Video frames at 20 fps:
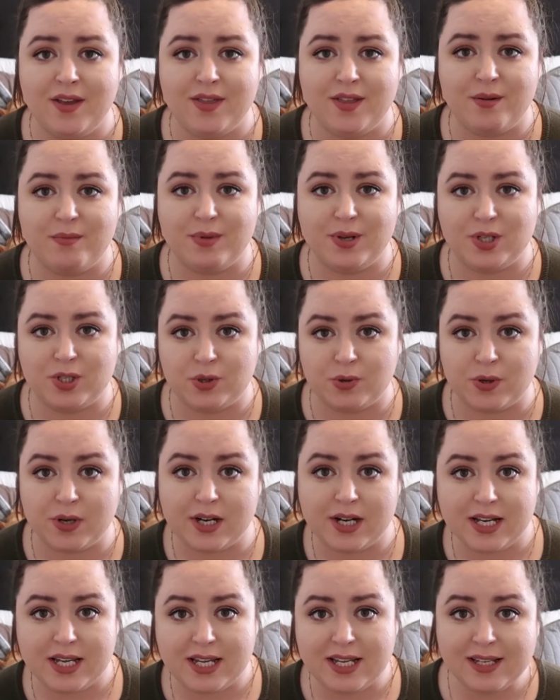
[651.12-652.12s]
the
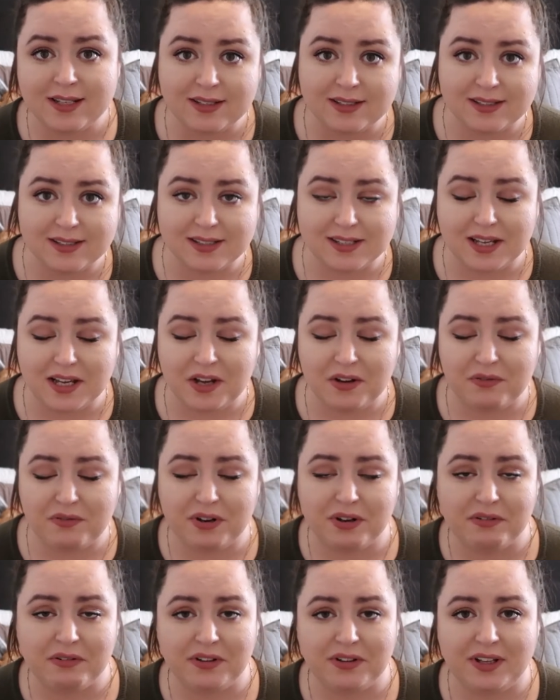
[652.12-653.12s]
majority of
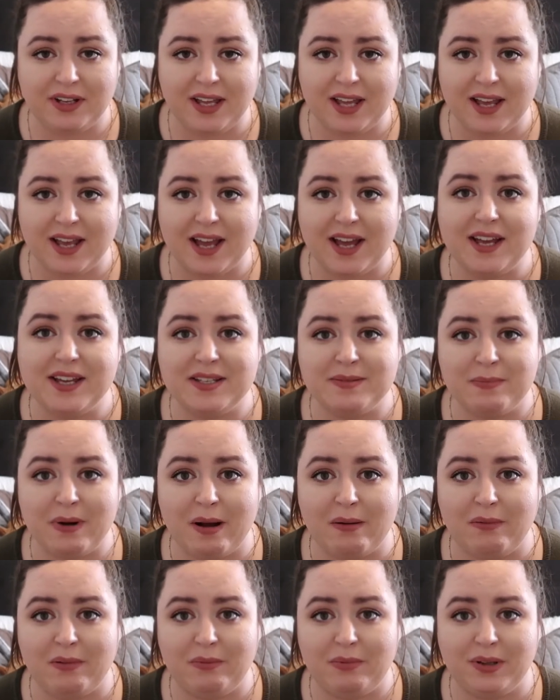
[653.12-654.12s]
what we're looking at is
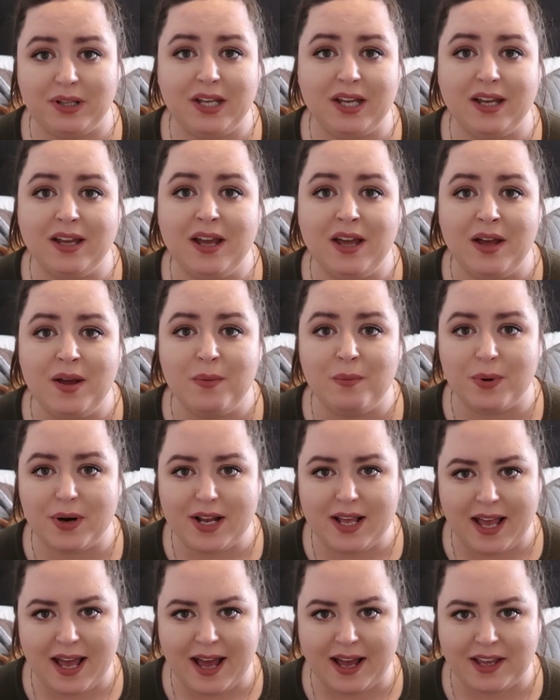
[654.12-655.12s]
probably
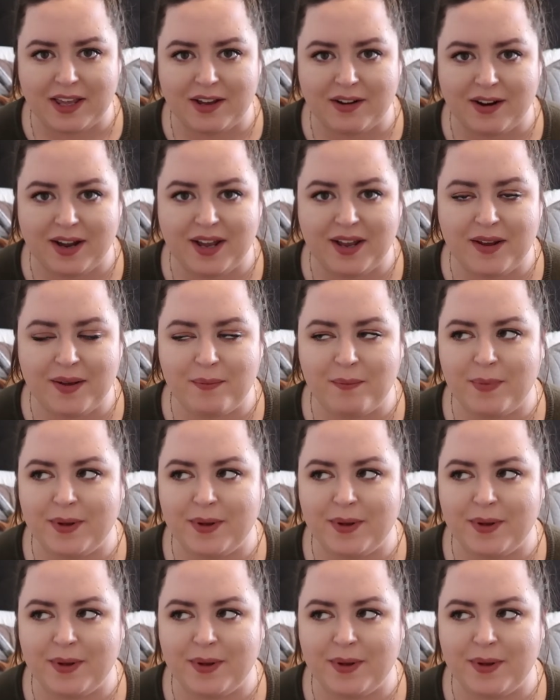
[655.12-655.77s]
pretty accurate.